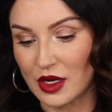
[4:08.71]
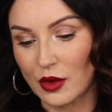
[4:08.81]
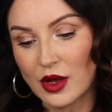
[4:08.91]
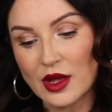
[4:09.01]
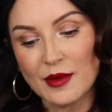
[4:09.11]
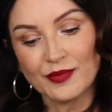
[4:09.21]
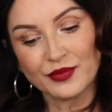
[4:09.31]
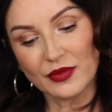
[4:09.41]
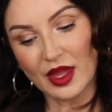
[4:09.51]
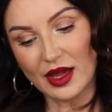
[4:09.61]
So
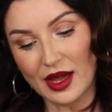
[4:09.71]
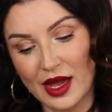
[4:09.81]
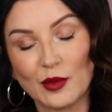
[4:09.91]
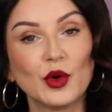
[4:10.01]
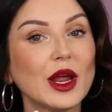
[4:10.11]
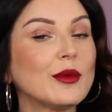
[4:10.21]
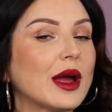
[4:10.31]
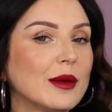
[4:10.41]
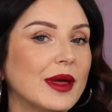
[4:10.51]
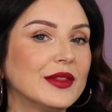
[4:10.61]
would I
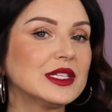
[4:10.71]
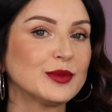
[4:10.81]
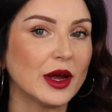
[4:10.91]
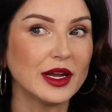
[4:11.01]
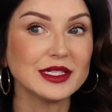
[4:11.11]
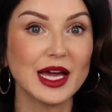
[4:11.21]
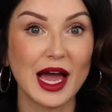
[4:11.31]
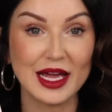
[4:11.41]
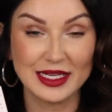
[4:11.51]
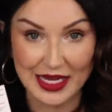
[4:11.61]
recommend this product?
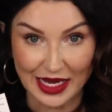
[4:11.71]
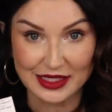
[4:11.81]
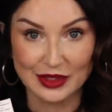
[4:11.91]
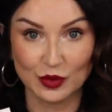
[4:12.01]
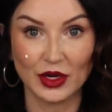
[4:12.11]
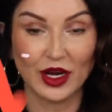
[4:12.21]
Yes, 100%